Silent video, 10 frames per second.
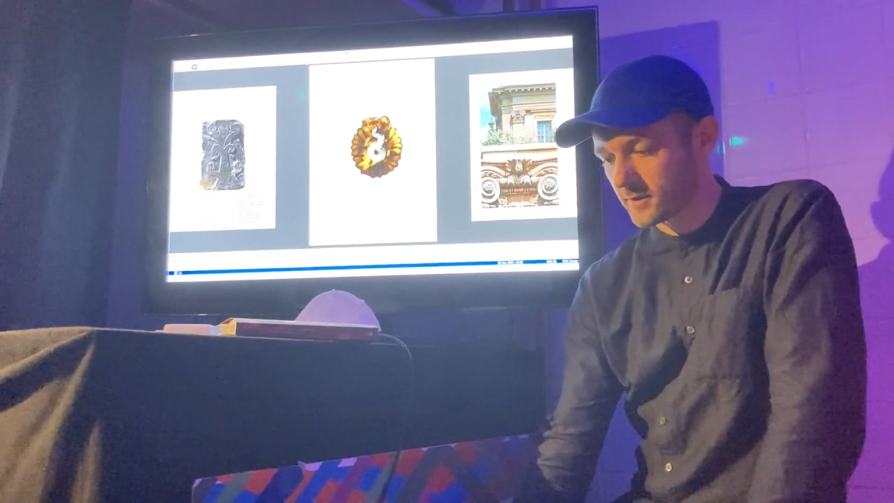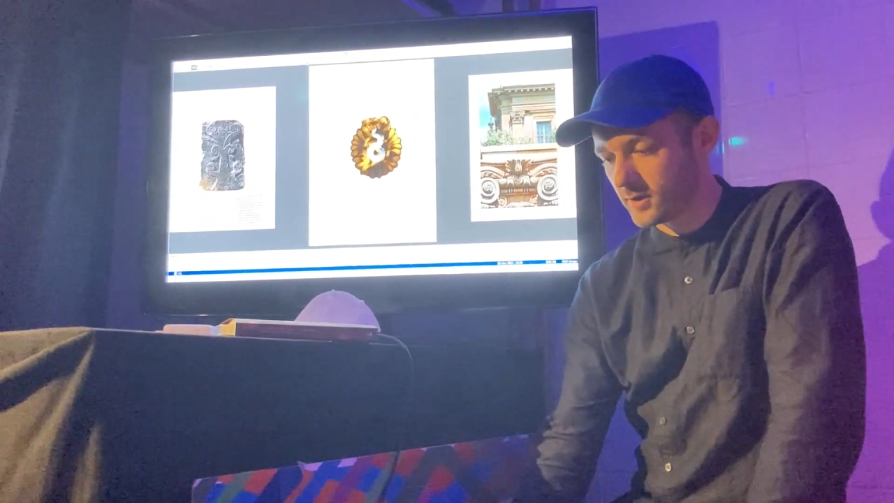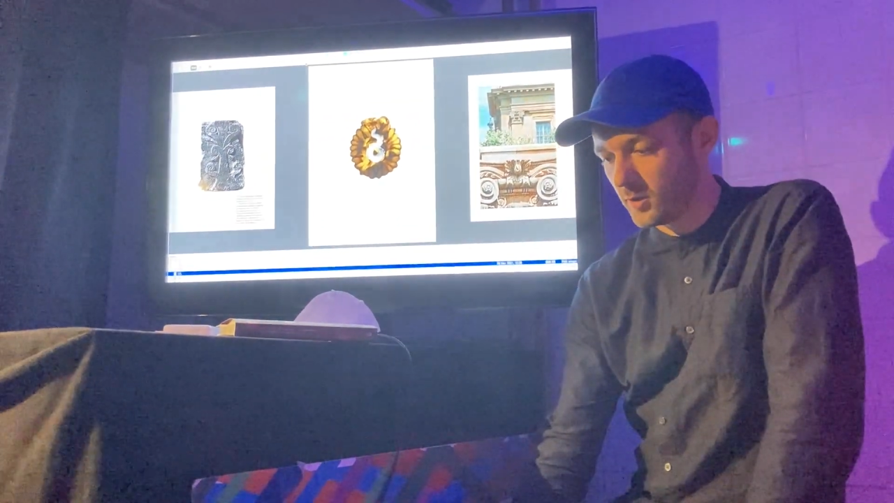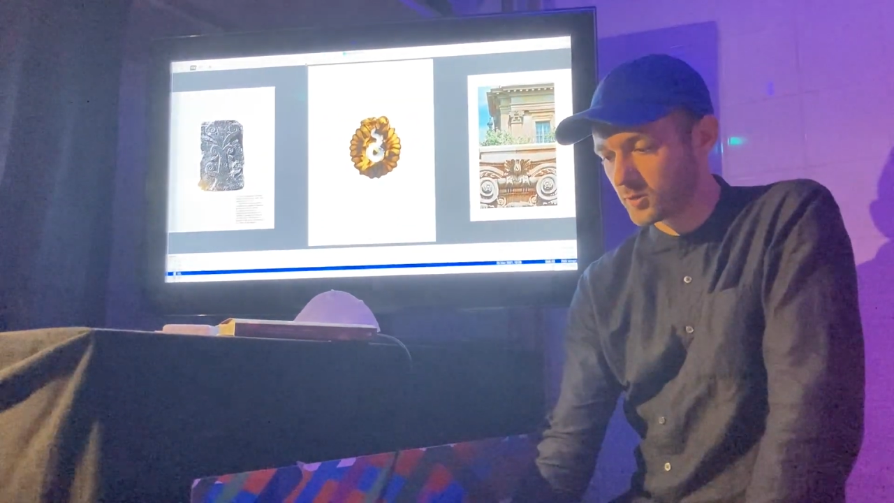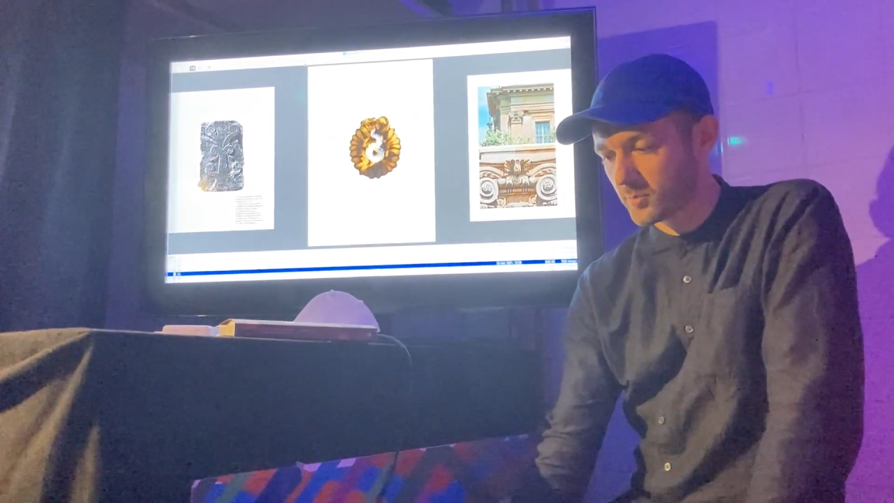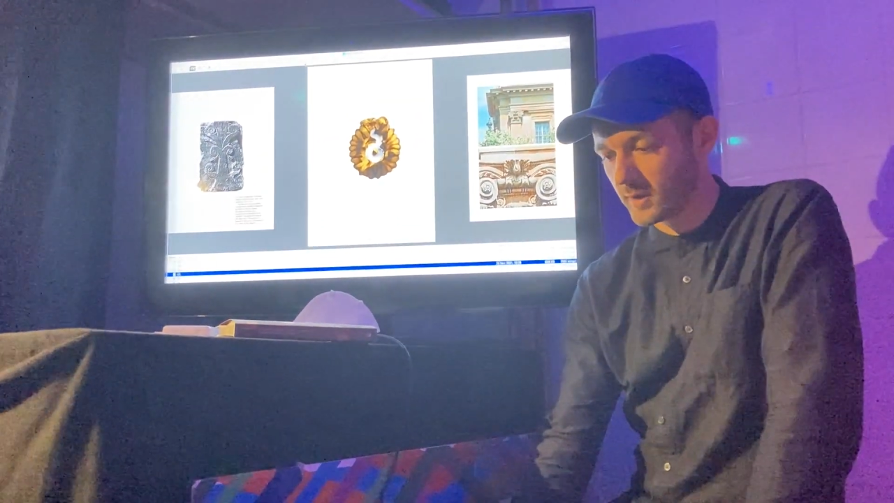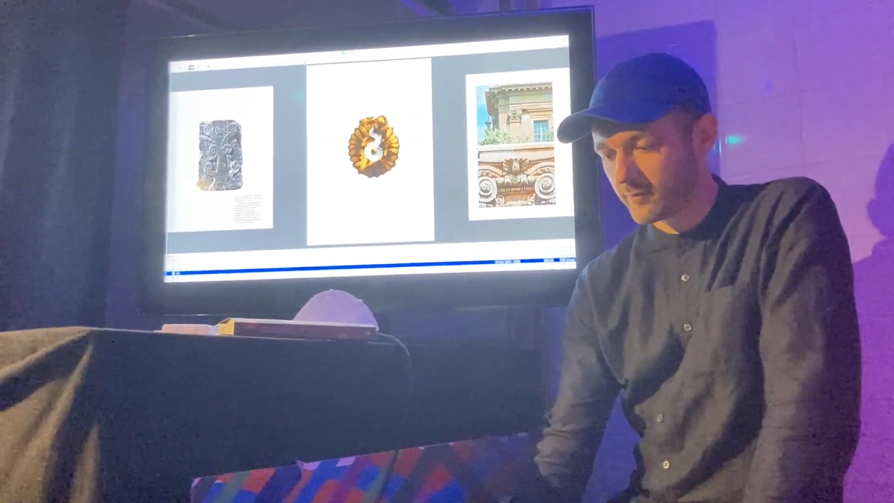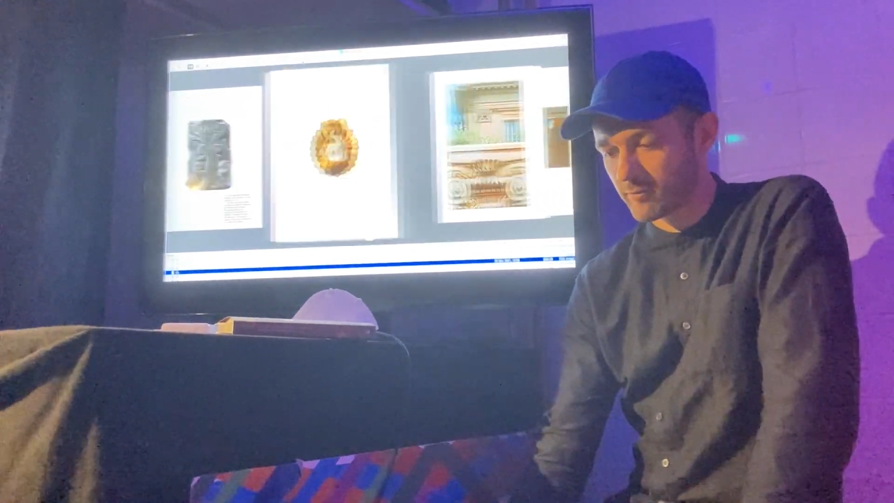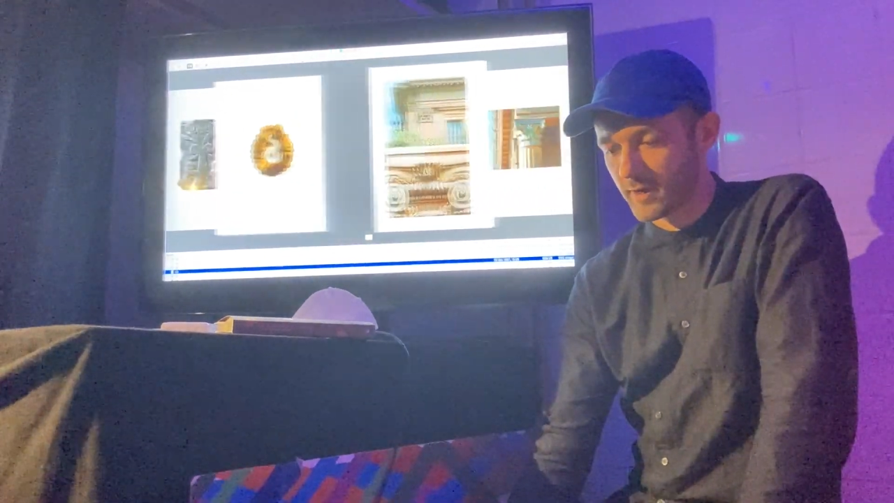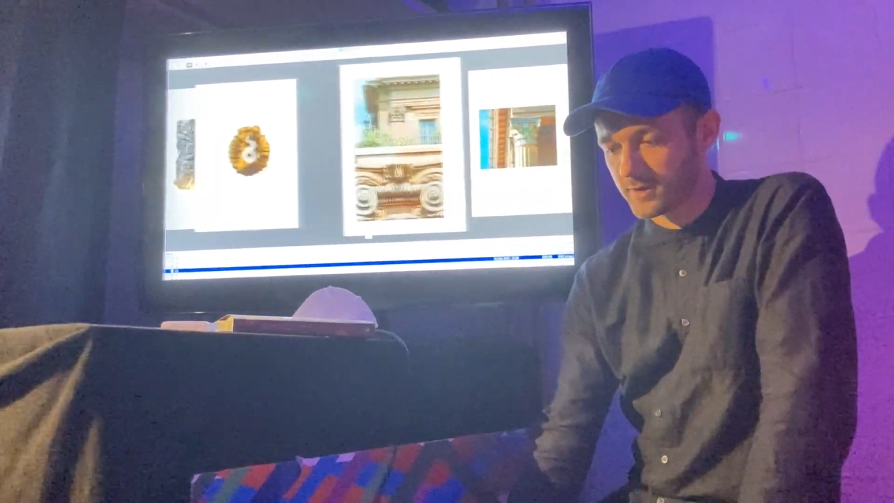huge
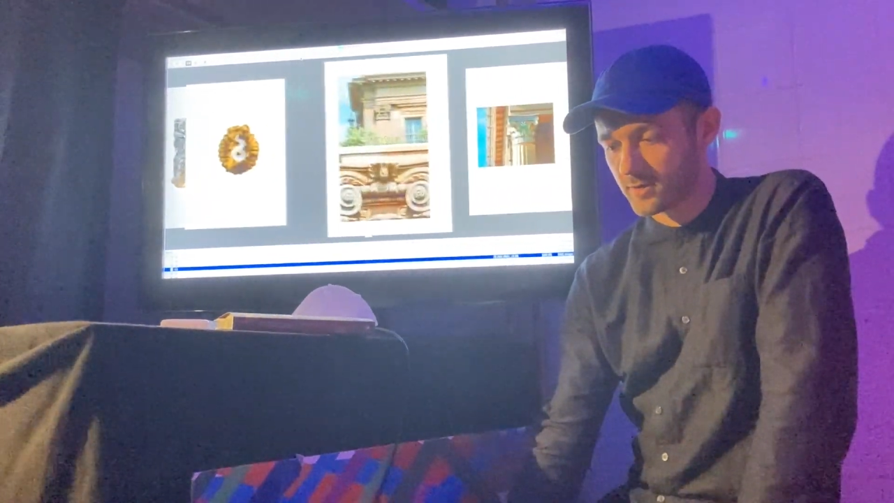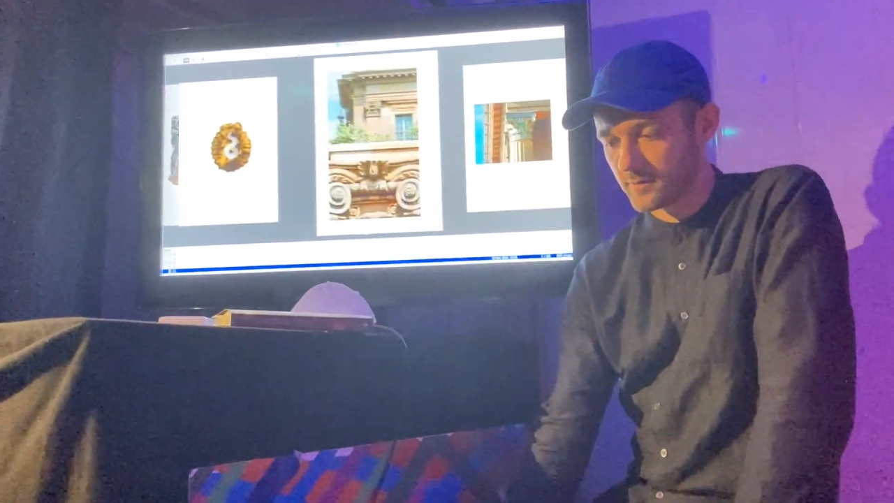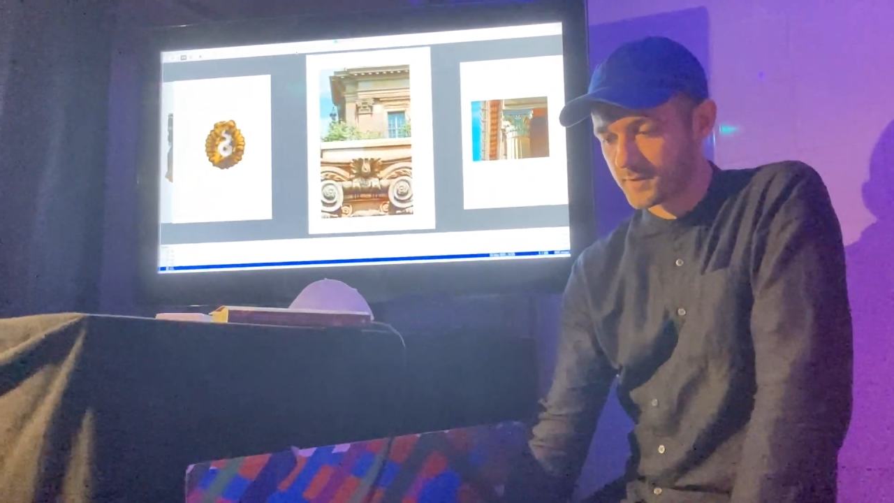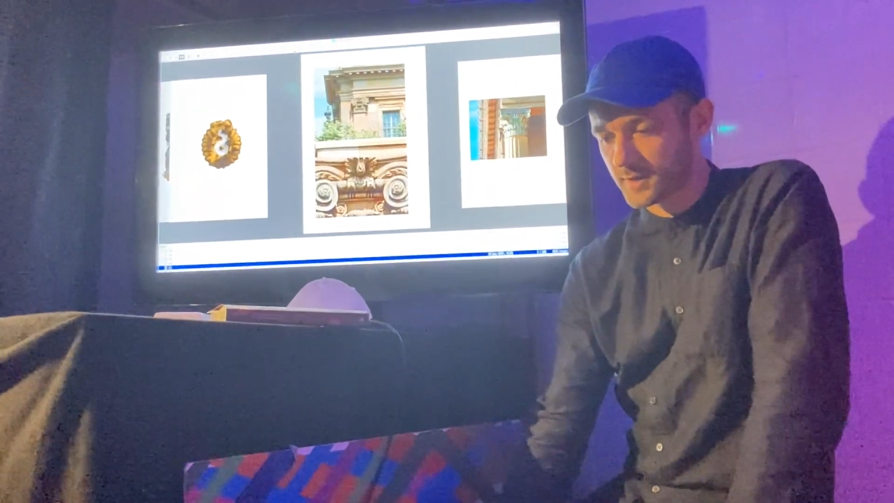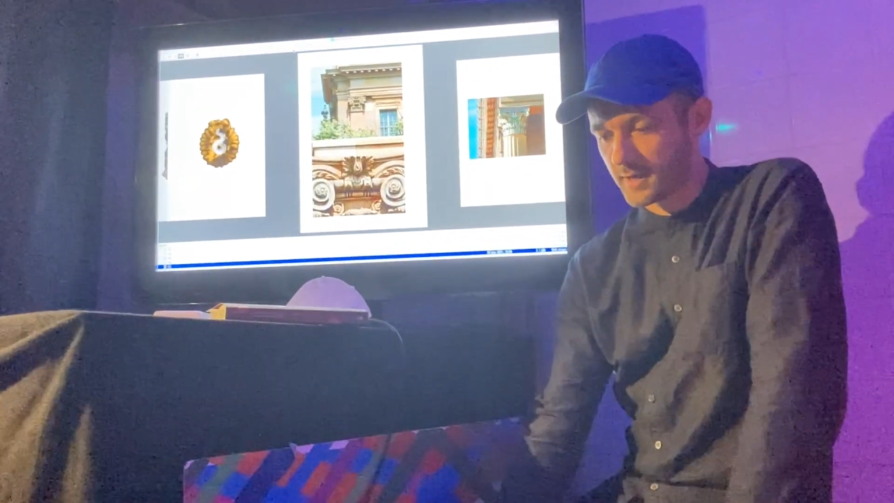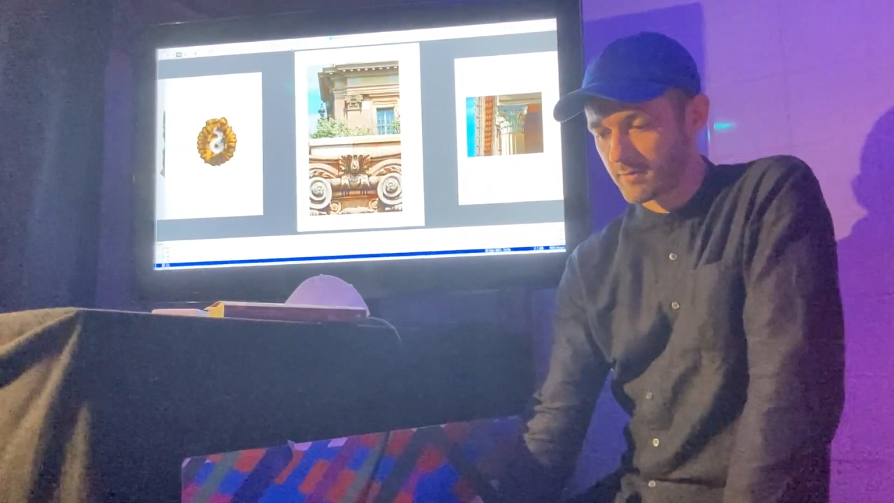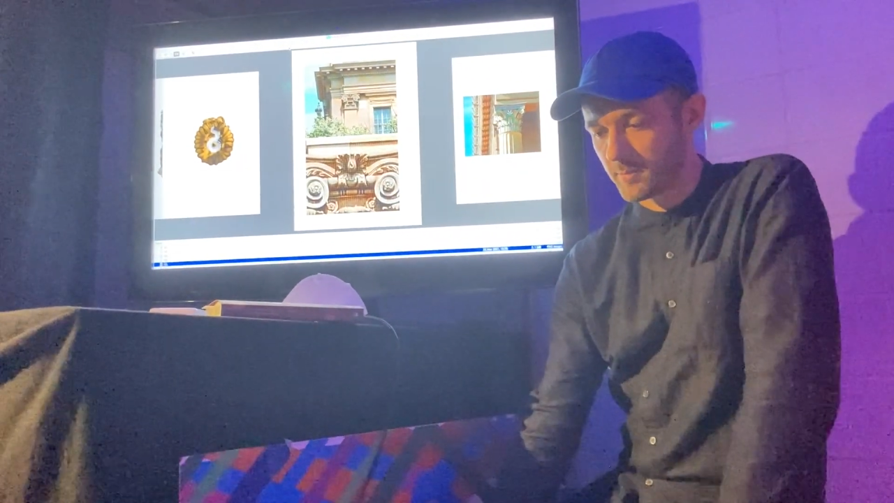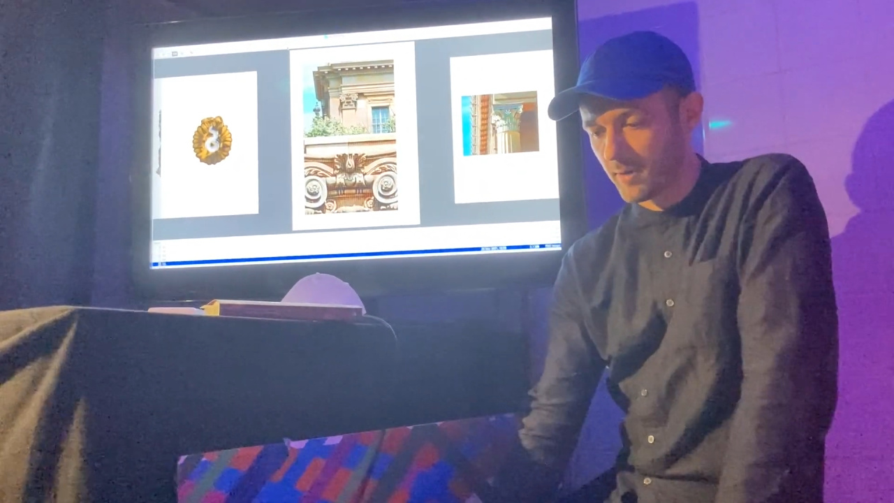proliferation of sacred